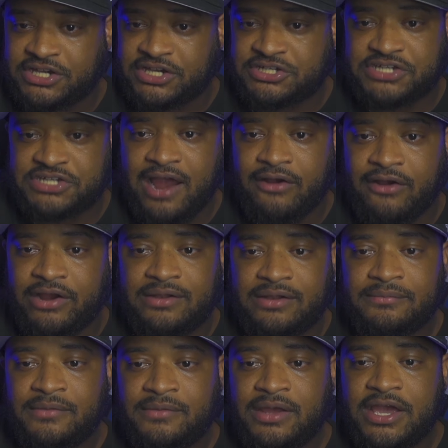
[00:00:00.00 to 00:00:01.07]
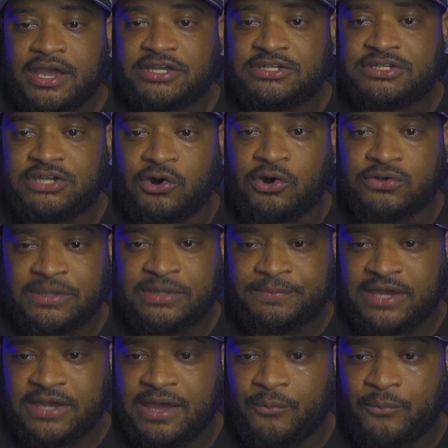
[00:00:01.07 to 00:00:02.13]
Sharon, she goes up
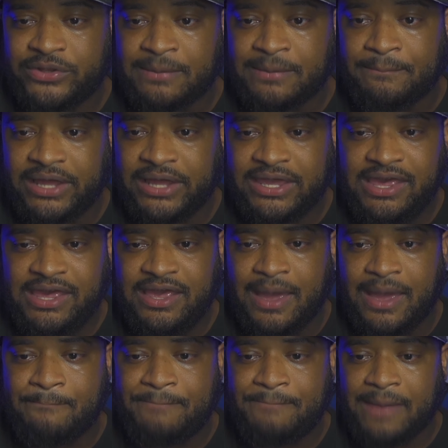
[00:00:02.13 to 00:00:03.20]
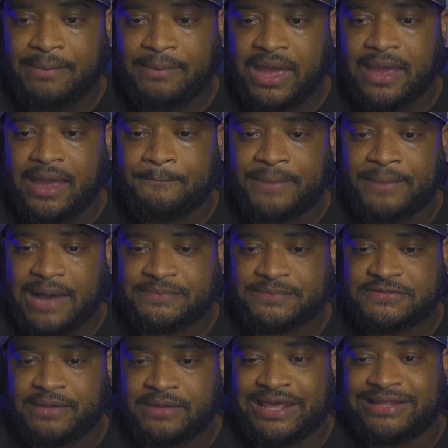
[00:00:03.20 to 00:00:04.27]
to him with the blicky and bang bang pops
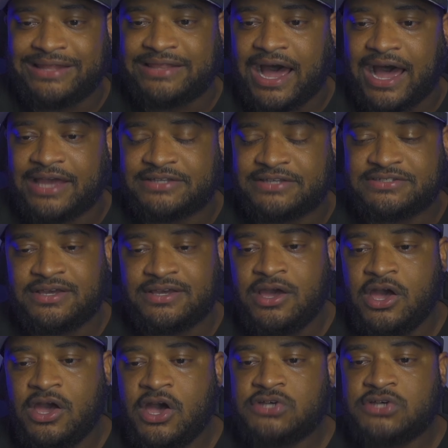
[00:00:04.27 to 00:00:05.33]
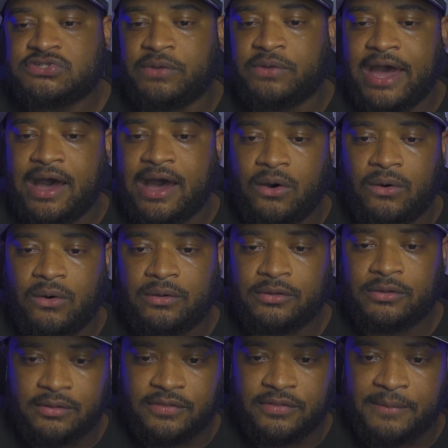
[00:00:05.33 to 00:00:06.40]
him, and he dies. So now
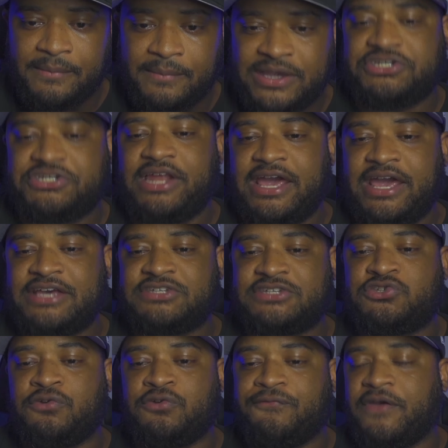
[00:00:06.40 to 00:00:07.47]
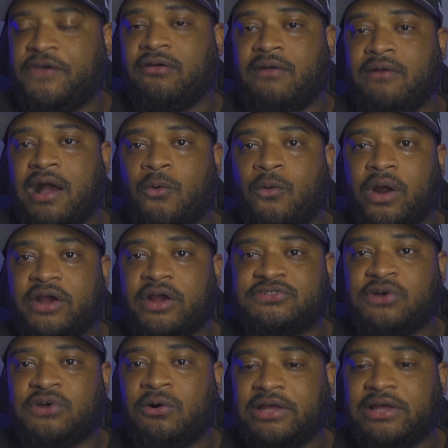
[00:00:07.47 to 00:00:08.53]
the mission is to figure out where
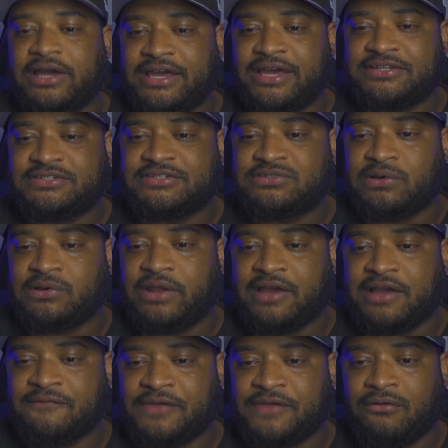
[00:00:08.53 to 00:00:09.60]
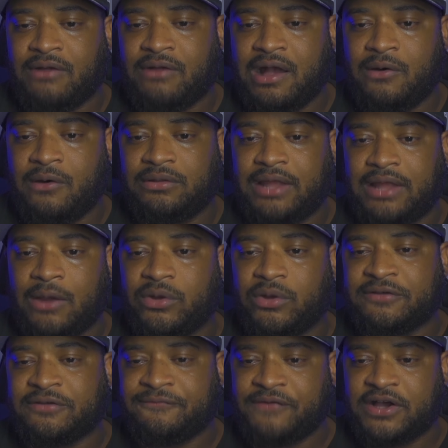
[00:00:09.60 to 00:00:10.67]
Zola is, so they can figure out like what
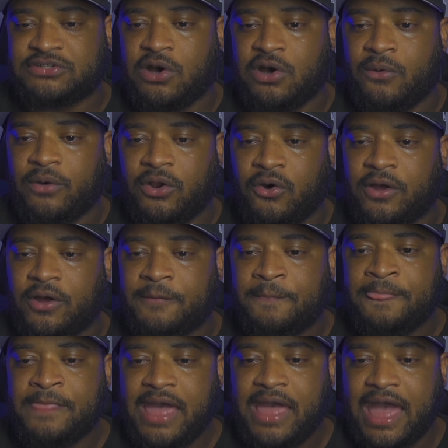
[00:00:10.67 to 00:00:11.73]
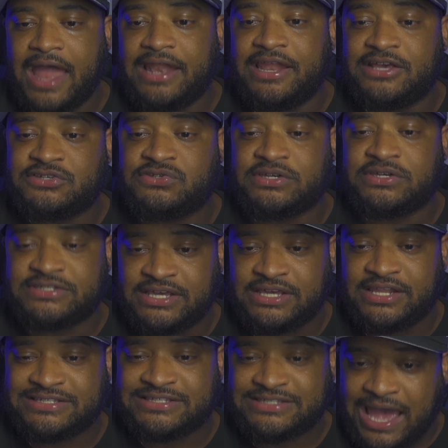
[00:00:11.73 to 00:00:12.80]
the fuck's going on. And this you can see
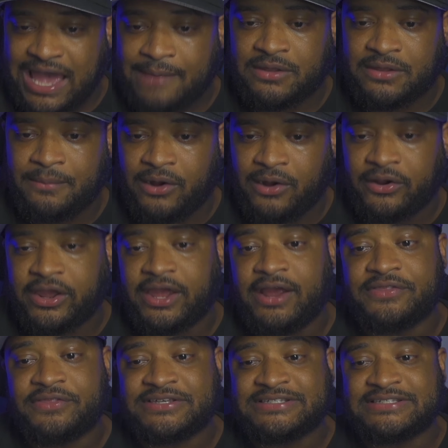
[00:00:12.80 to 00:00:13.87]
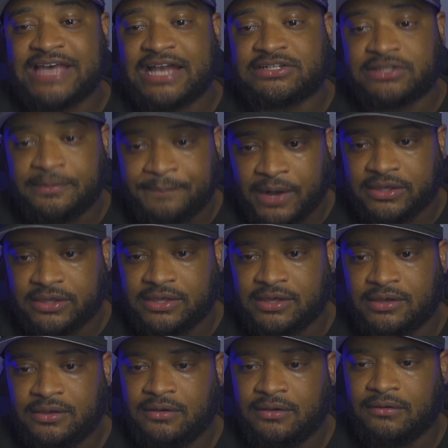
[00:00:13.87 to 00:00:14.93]
this Captain America here. This is actually Bucky,
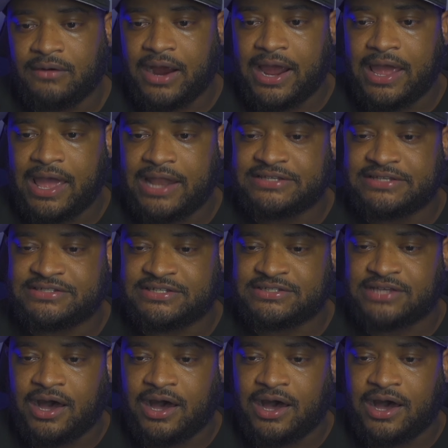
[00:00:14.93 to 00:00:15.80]
right? And this is